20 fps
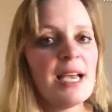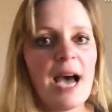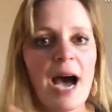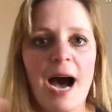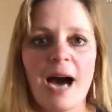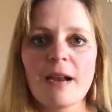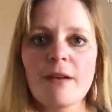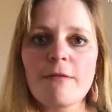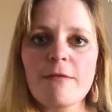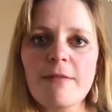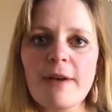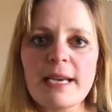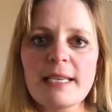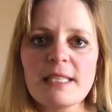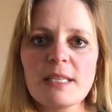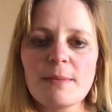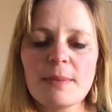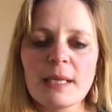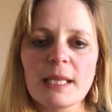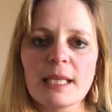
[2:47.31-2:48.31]

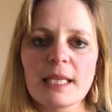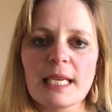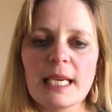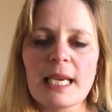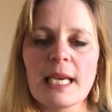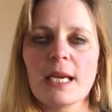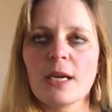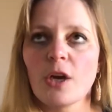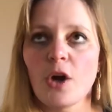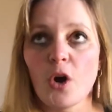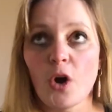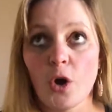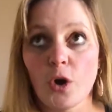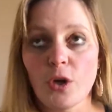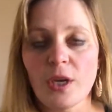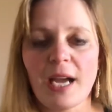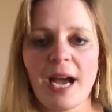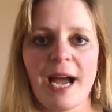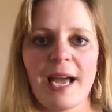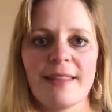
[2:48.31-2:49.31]
unfazability, and go,
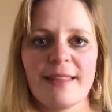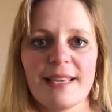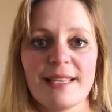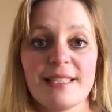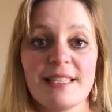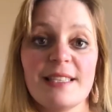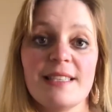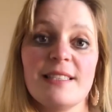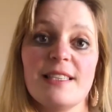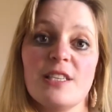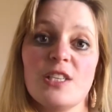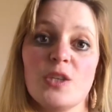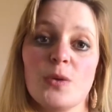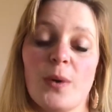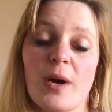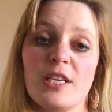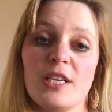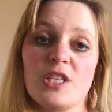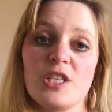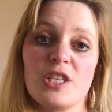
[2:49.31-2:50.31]
okay, there's this
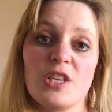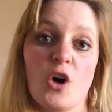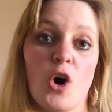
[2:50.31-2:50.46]
situation.